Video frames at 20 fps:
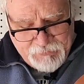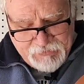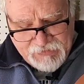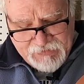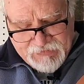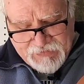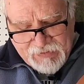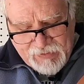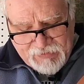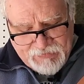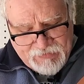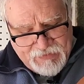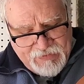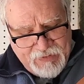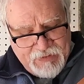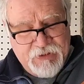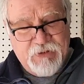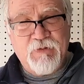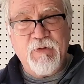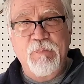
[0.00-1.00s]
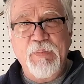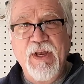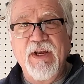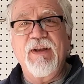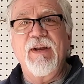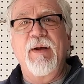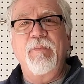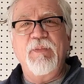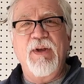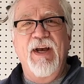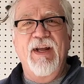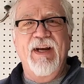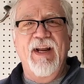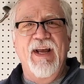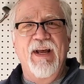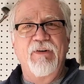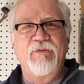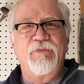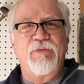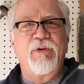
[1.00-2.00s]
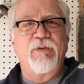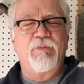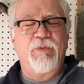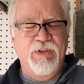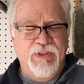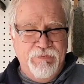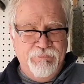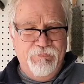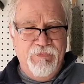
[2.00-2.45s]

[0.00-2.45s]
but it's got the extra pickup cut out for what,